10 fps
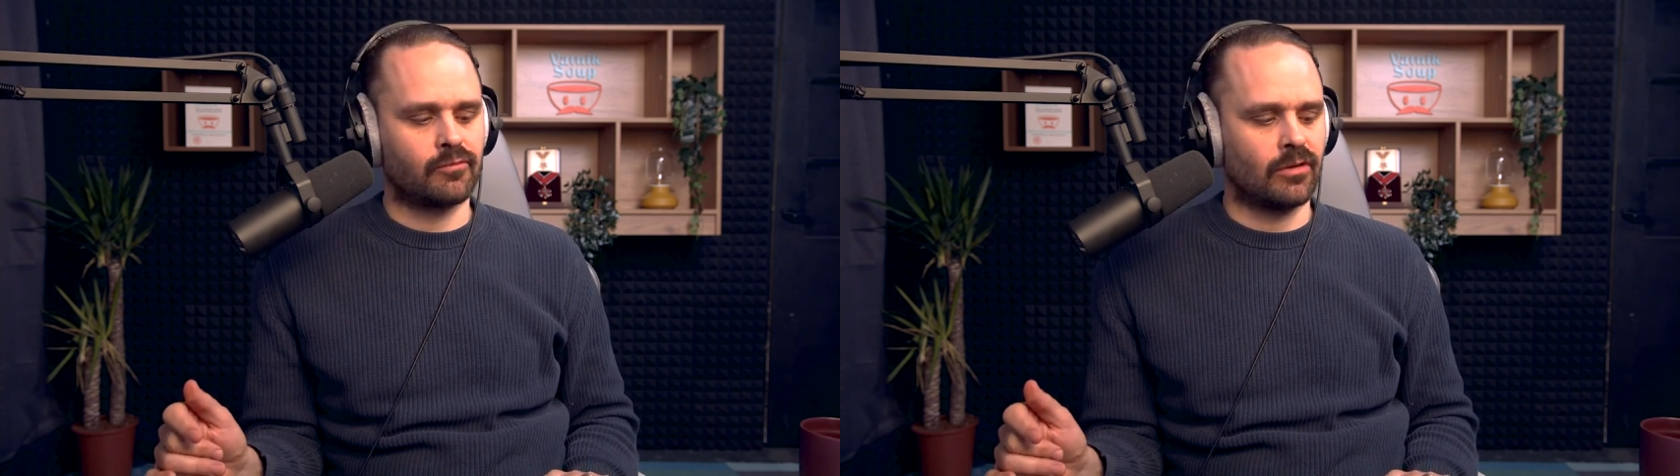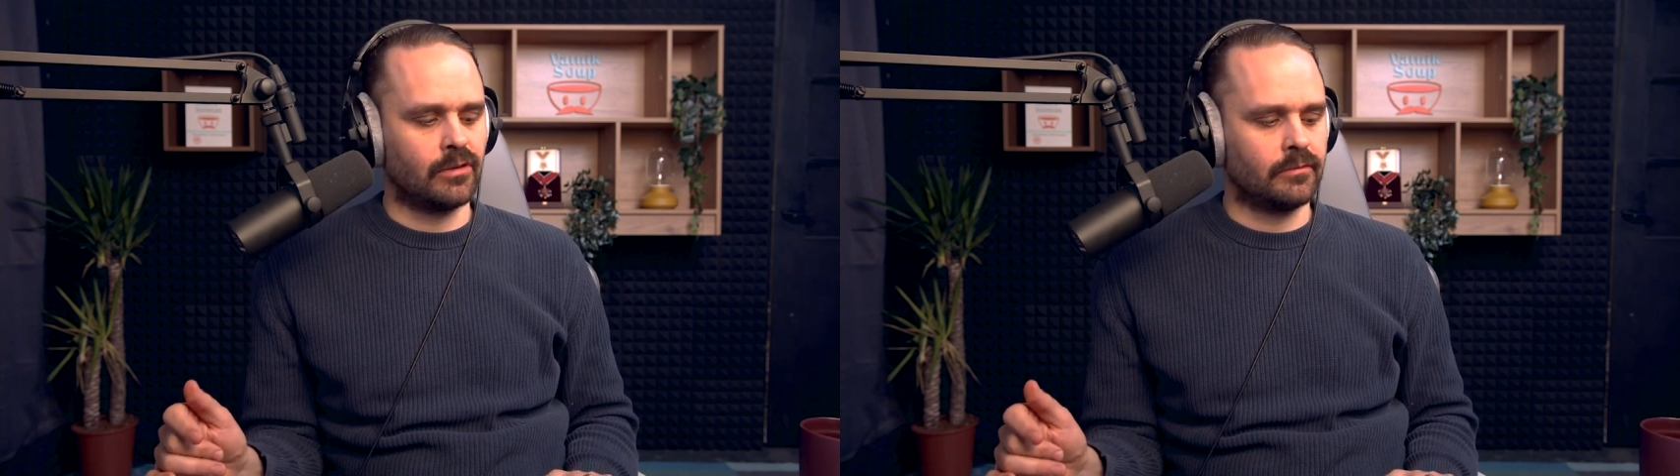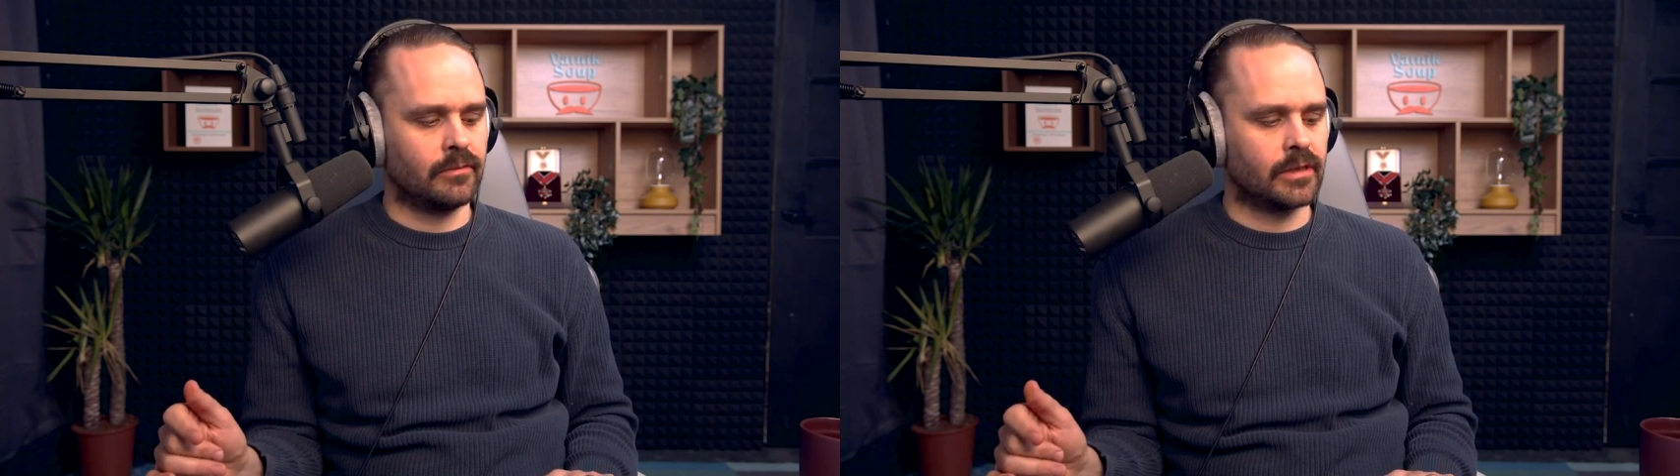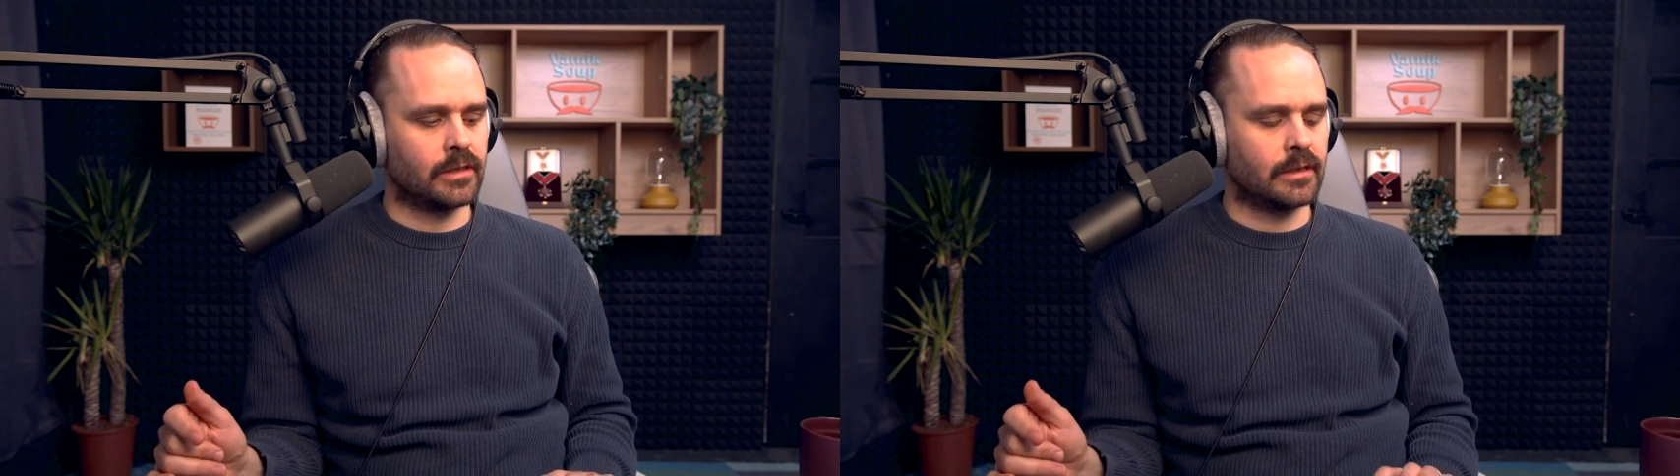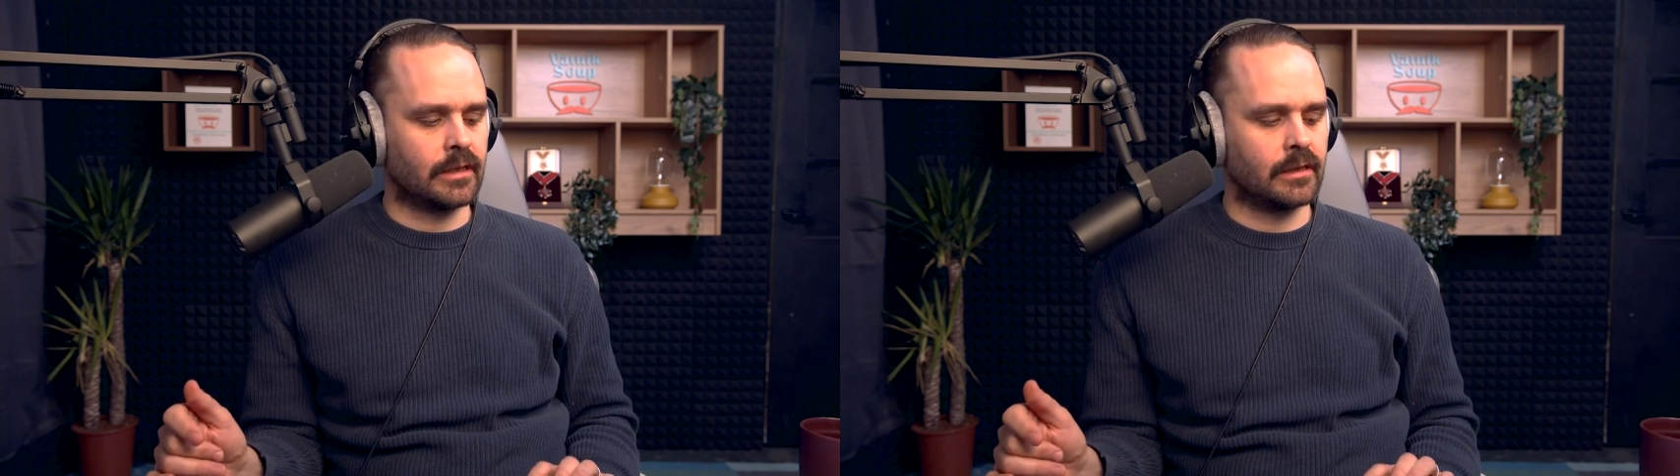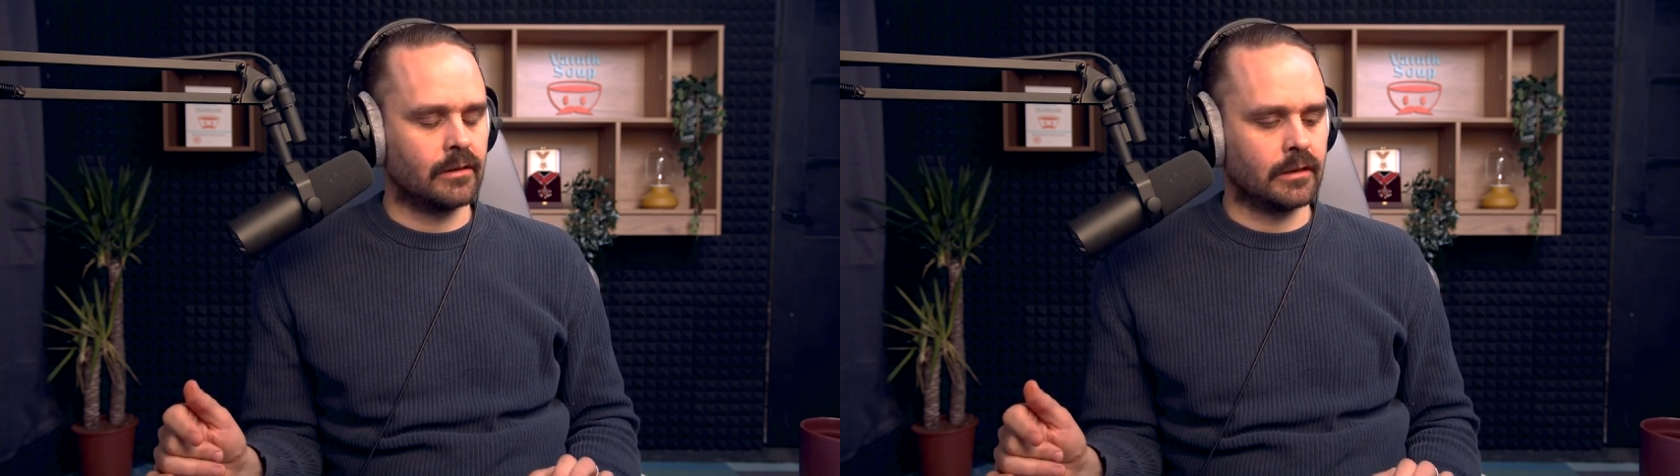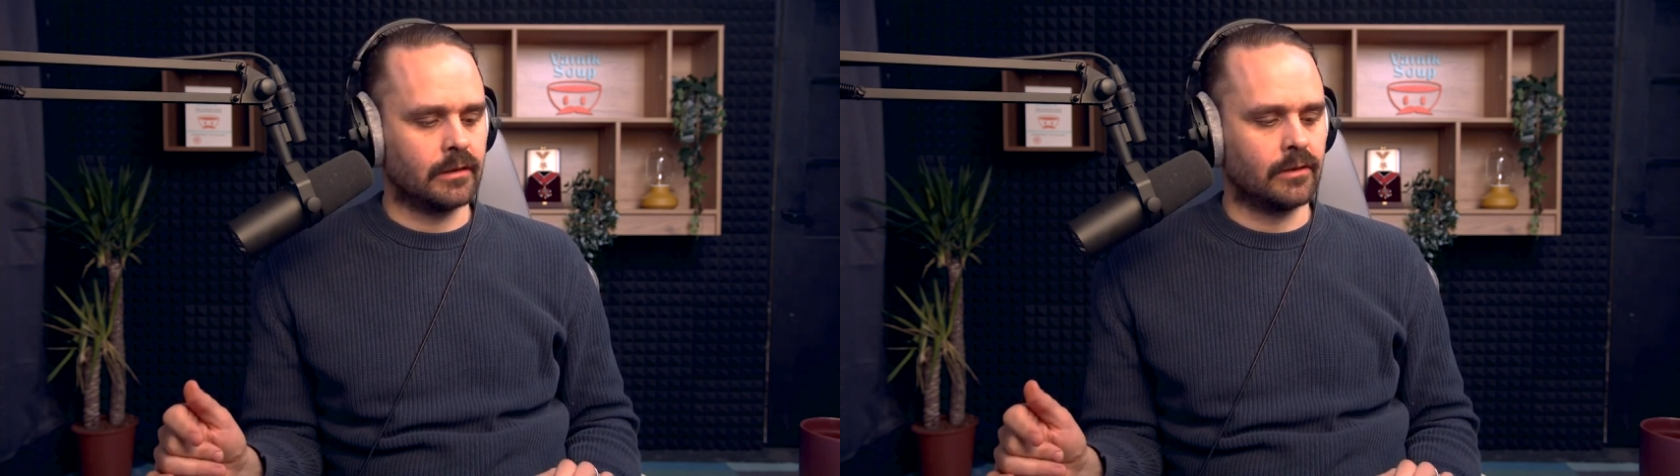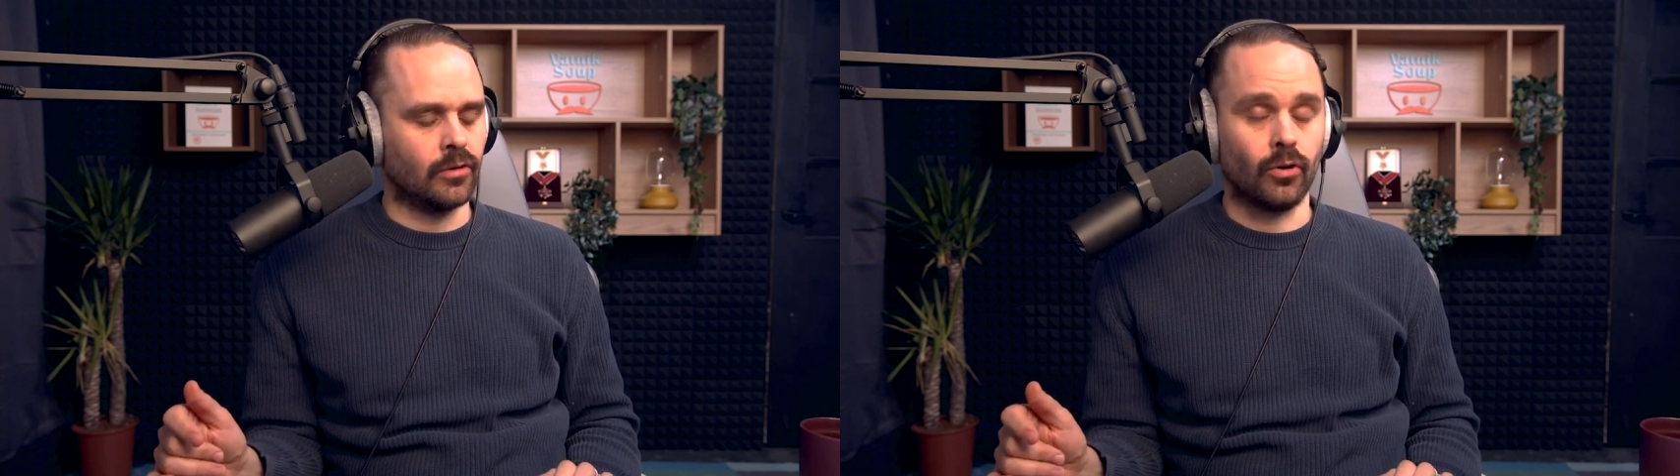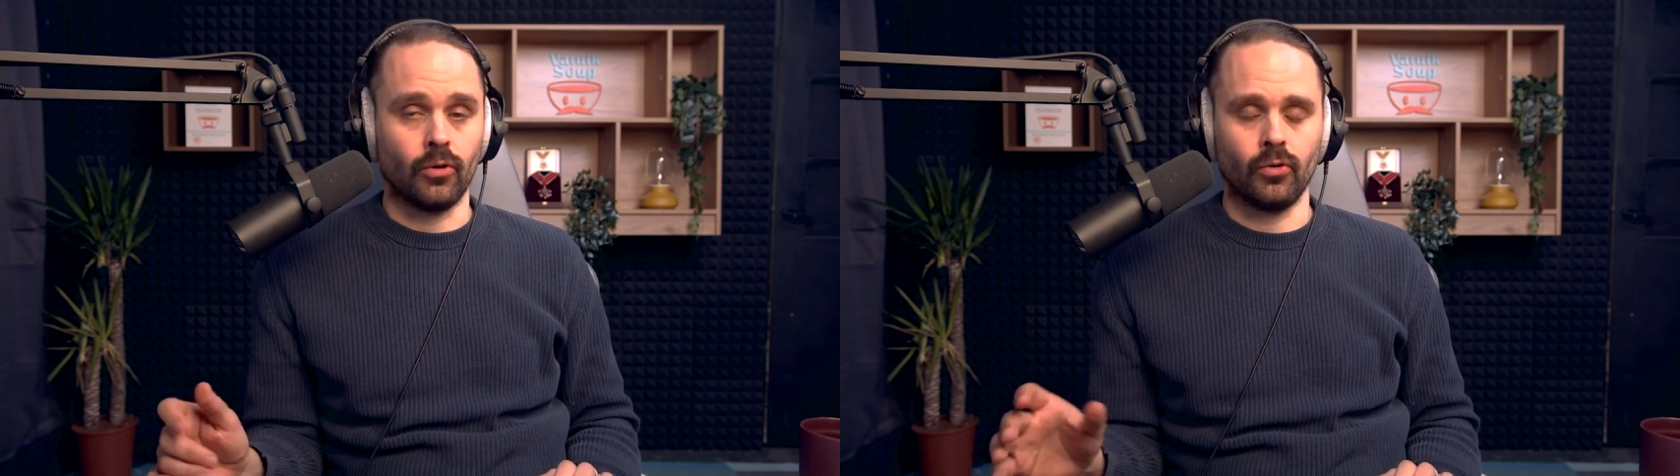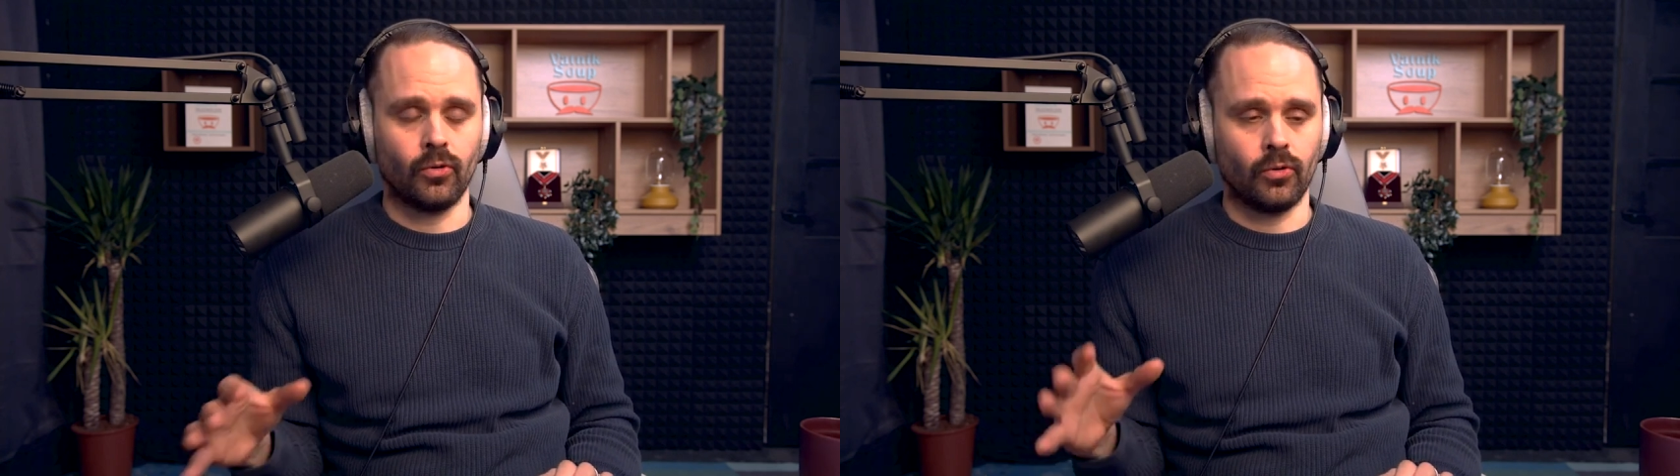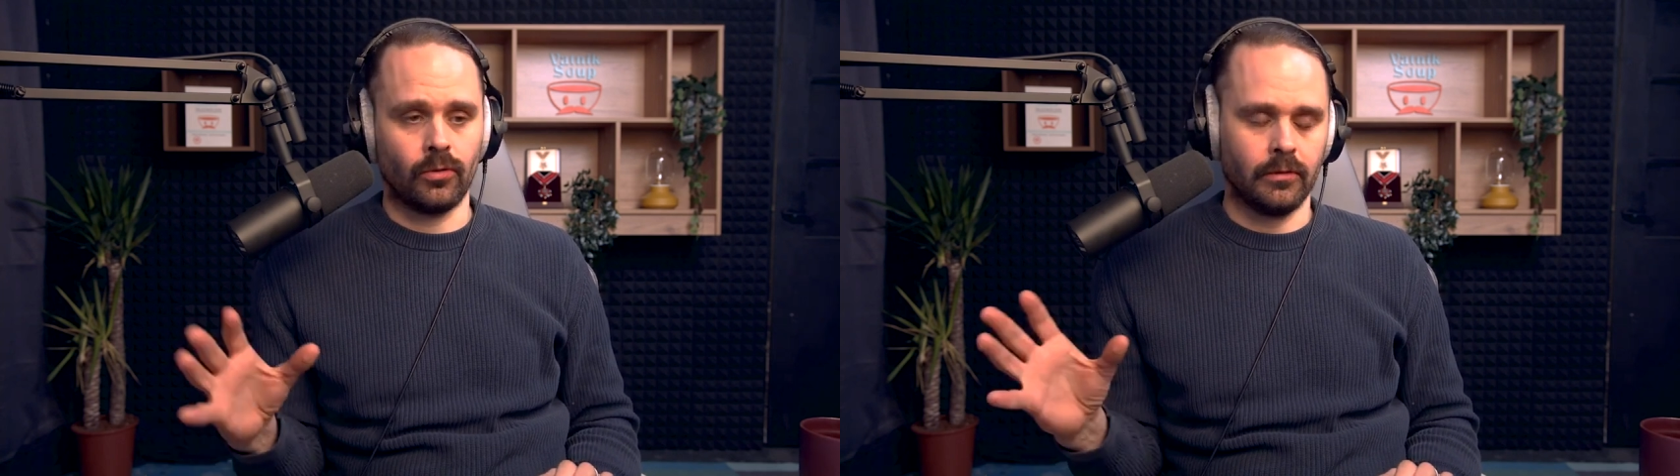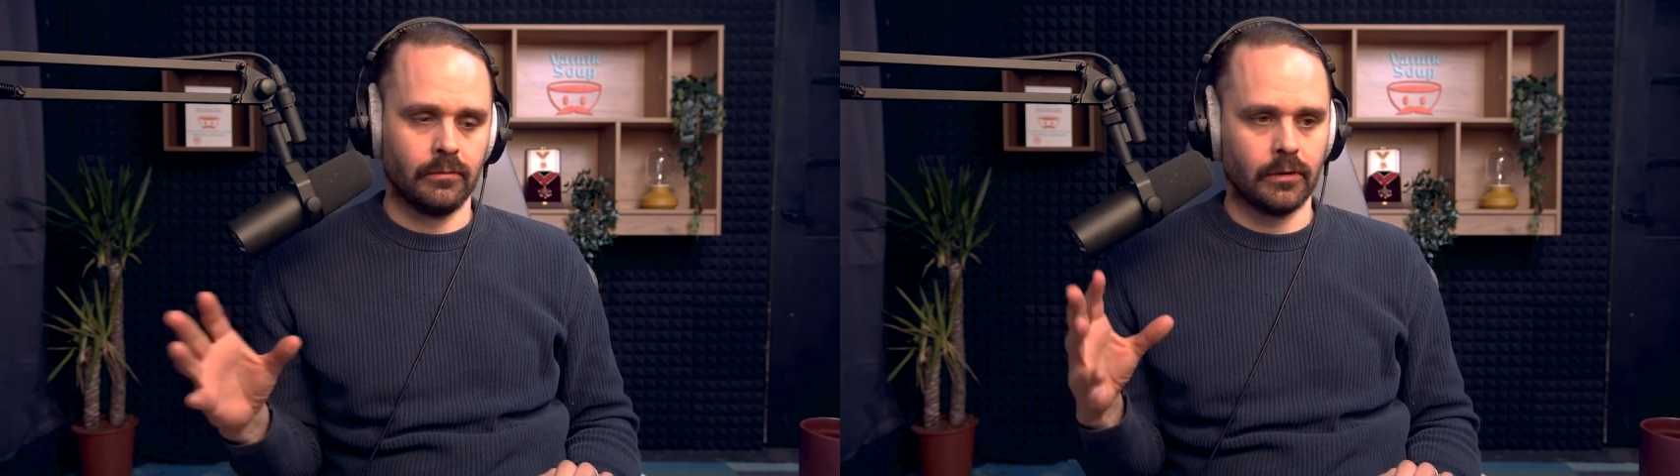problems that the whole